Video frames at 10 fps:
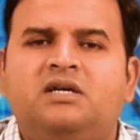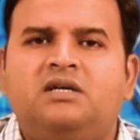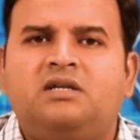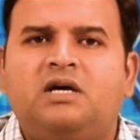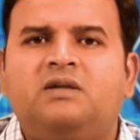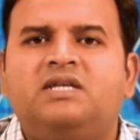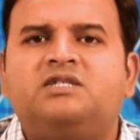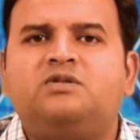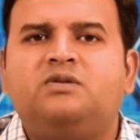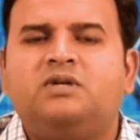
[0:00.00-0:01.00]
Now, let us
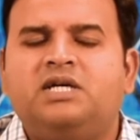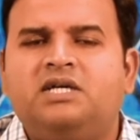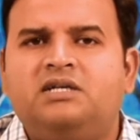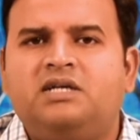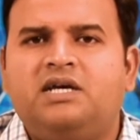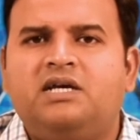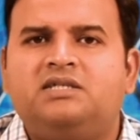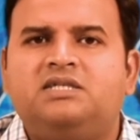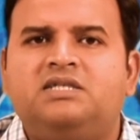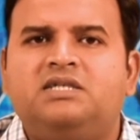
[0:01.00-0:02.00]
go ahead
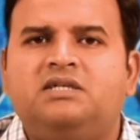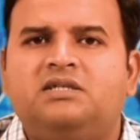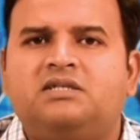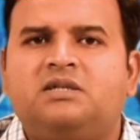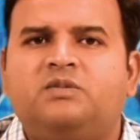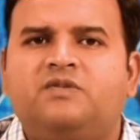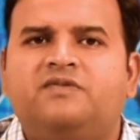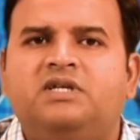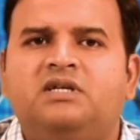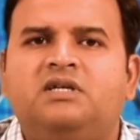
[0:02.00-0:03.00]
and see some of
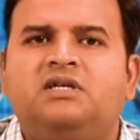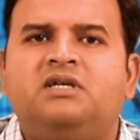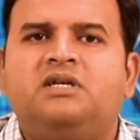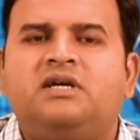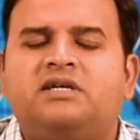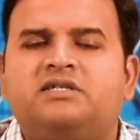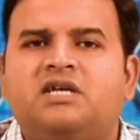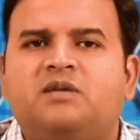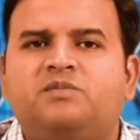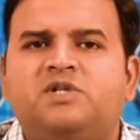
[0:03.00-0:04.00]
the
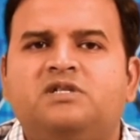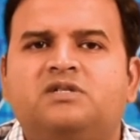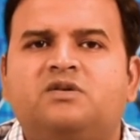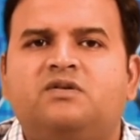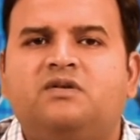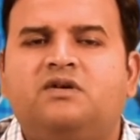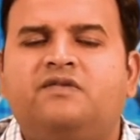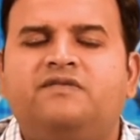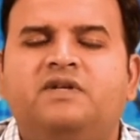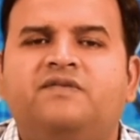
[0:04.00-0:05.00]
examples
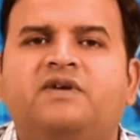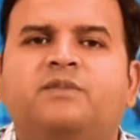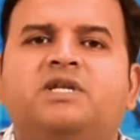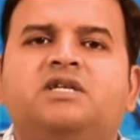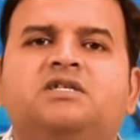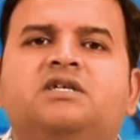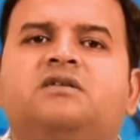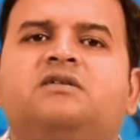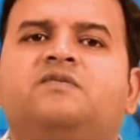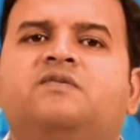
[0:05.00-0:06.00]
of the feminine
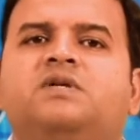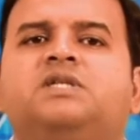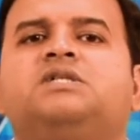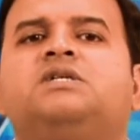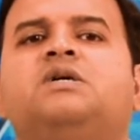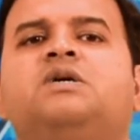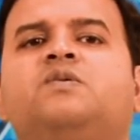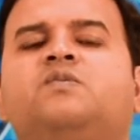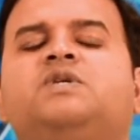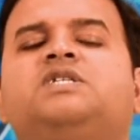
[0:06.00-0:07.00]
gender words
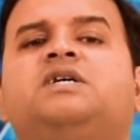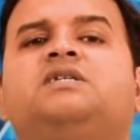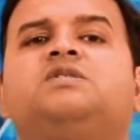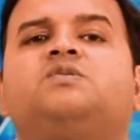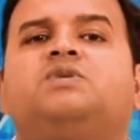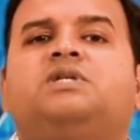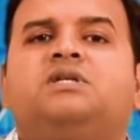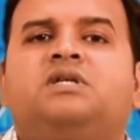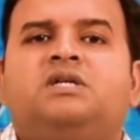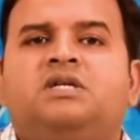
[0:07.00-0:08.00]
which ends with
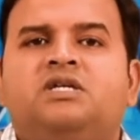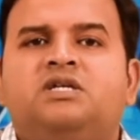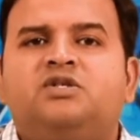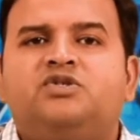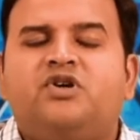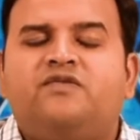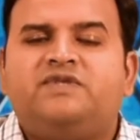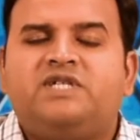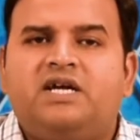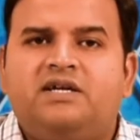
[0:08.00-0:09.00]
soft
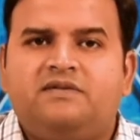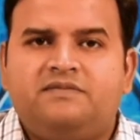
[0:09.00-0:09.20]
sign.